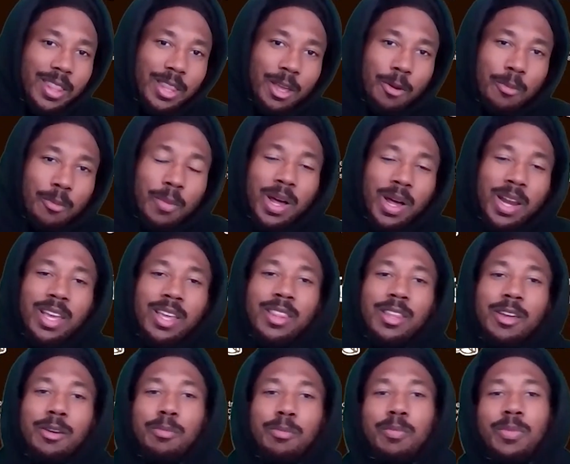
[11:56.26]
money and
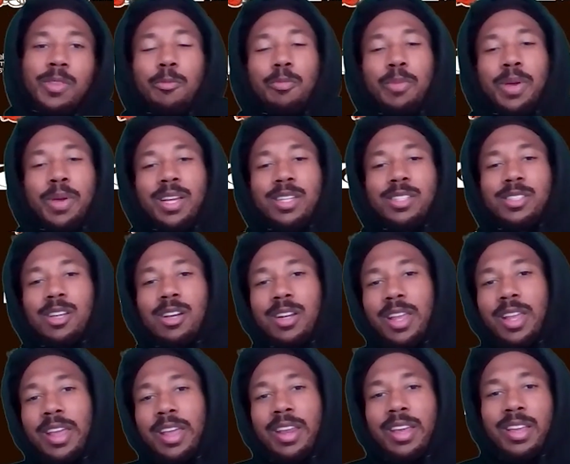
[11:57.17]
their picks on
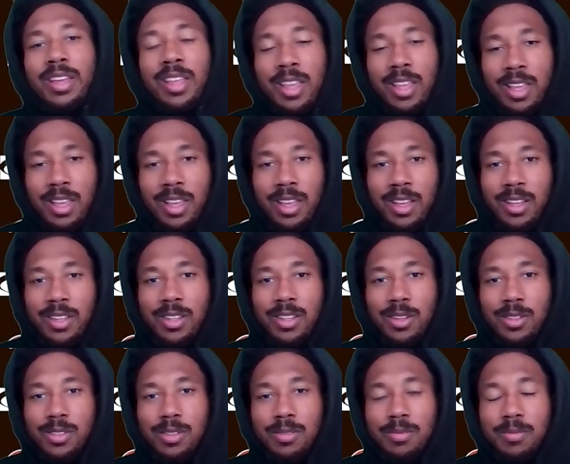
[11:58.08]
getting, you know,
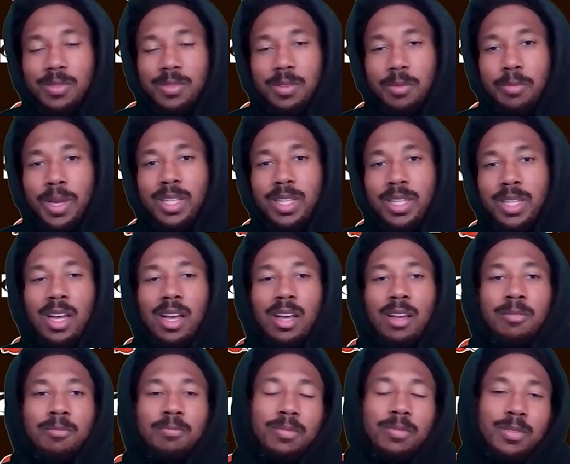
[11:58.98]
some big time
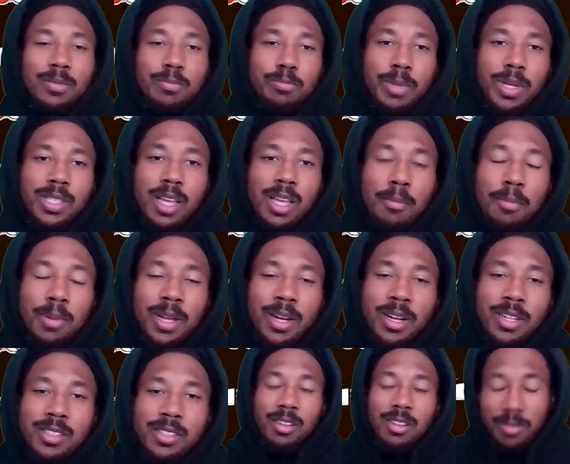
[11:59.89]

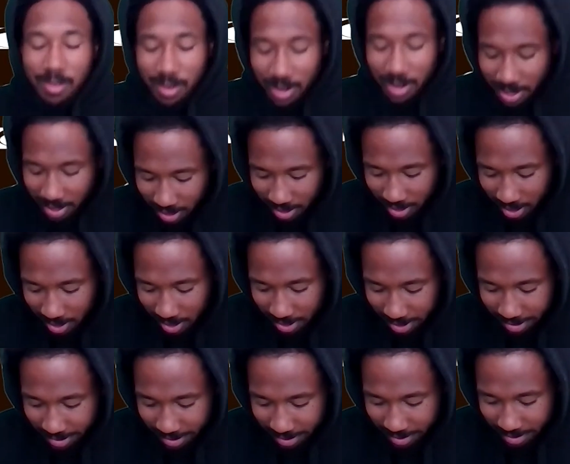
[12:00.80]
players front,
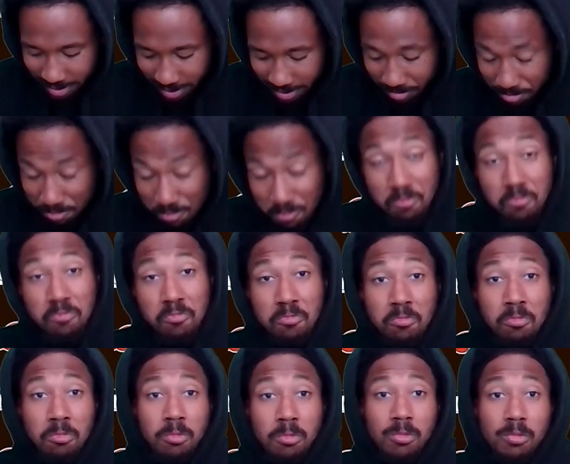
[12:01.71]
and
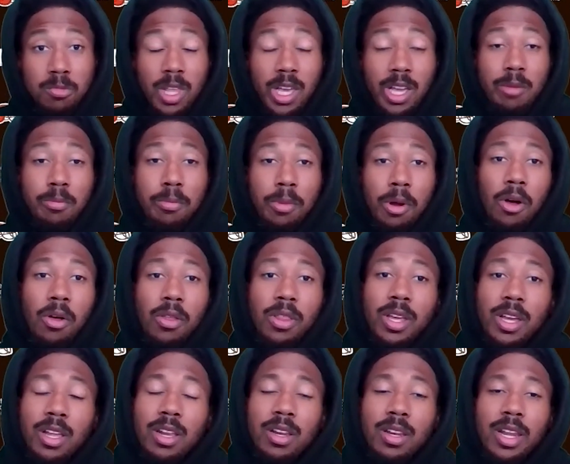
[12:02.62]
they can ball, they
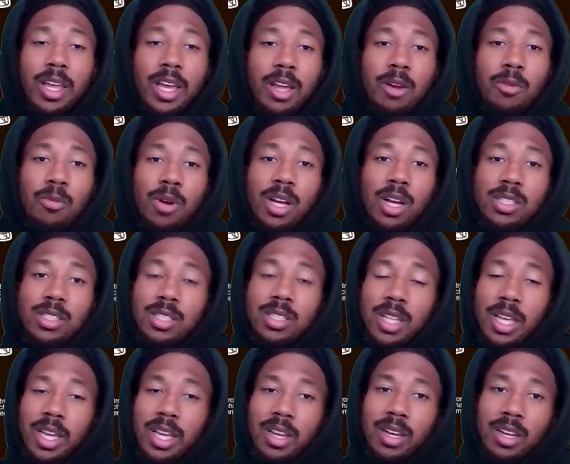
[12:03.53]
can rush, and
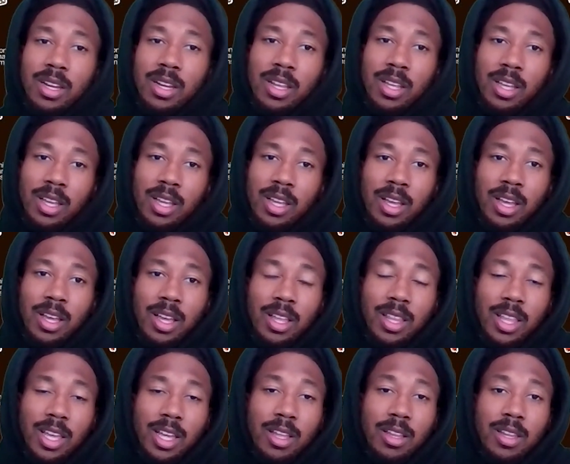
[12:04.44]

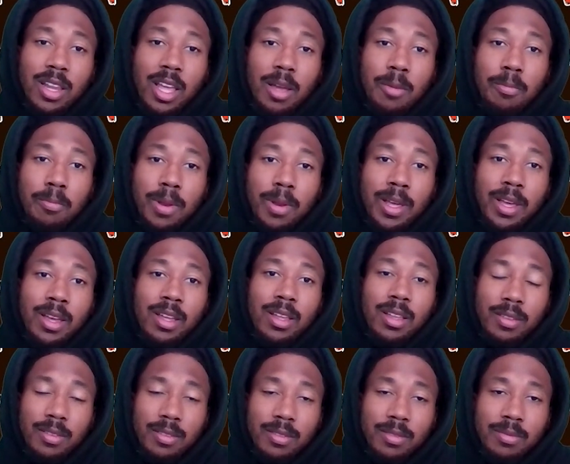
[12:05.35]
they can play
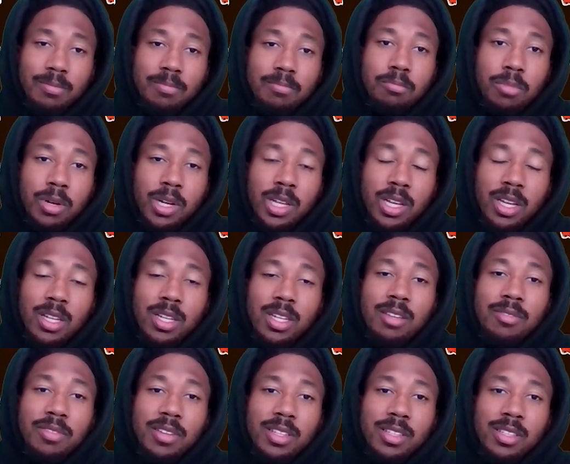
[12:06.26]
pretty good
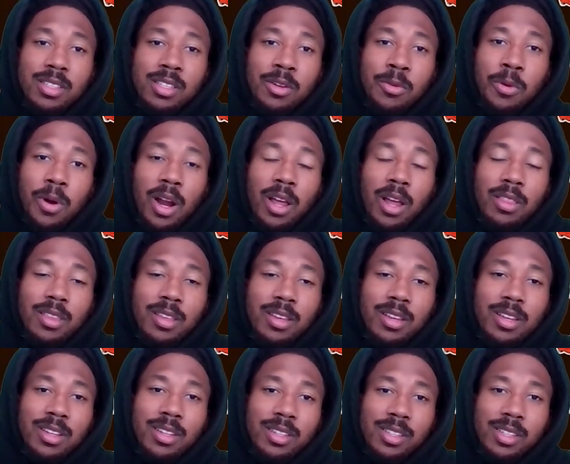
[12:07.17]
defense. And we're gonna have
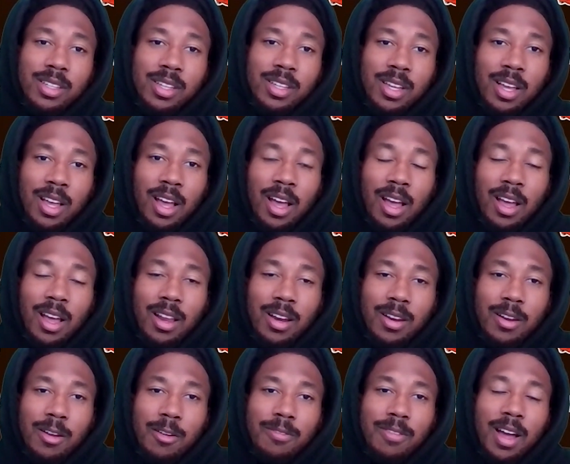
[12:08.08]
to,
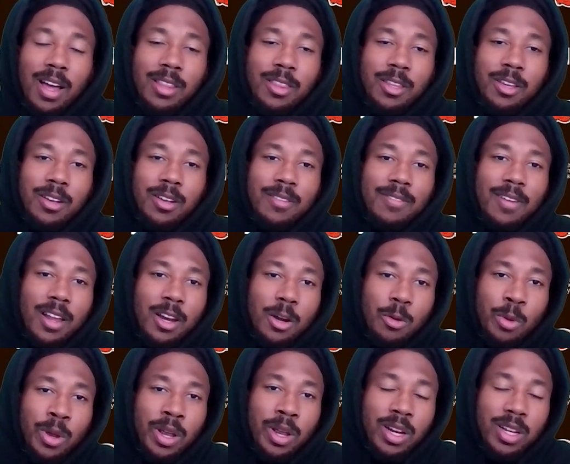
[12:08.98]
you know, find their
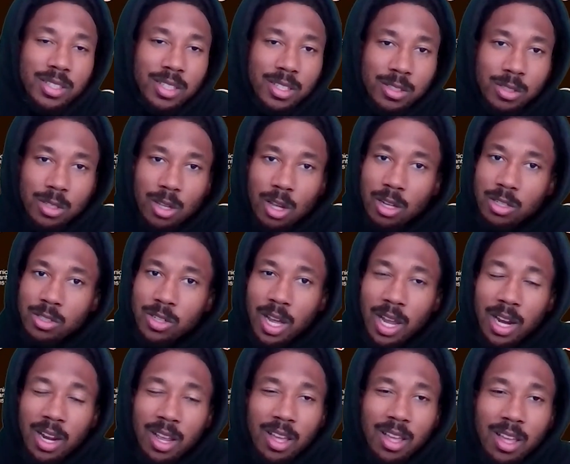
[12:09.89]
weaknesses. We're gonna try
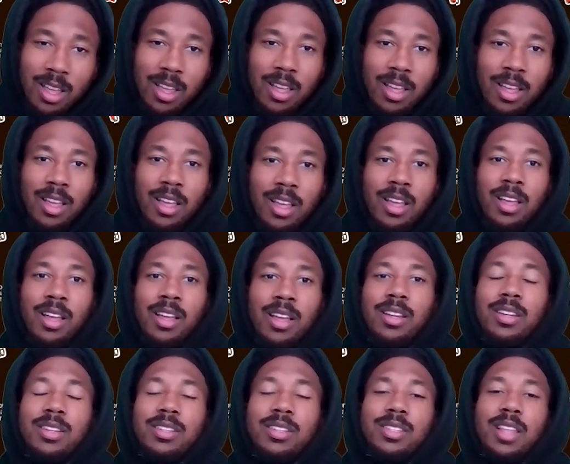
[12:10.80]

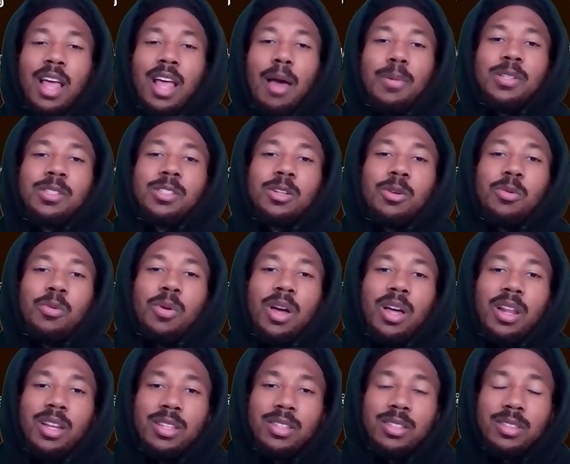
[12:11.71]
to establish the run,
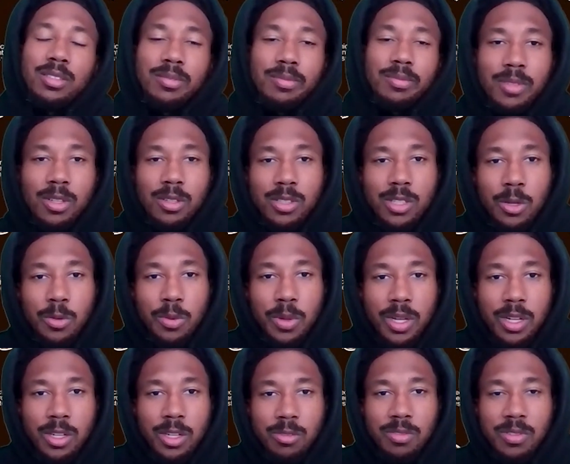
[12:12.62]
and we'll see what we
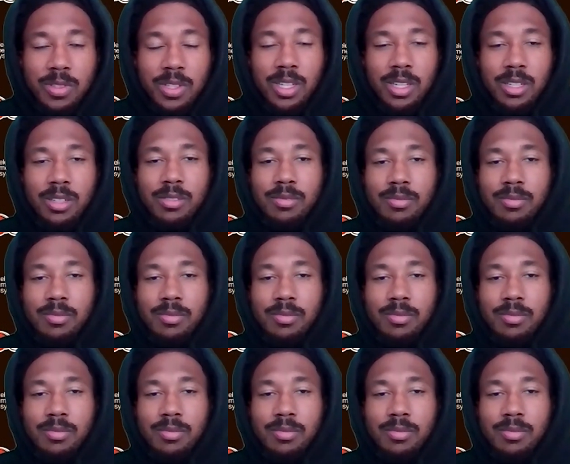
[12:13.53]
can do from there.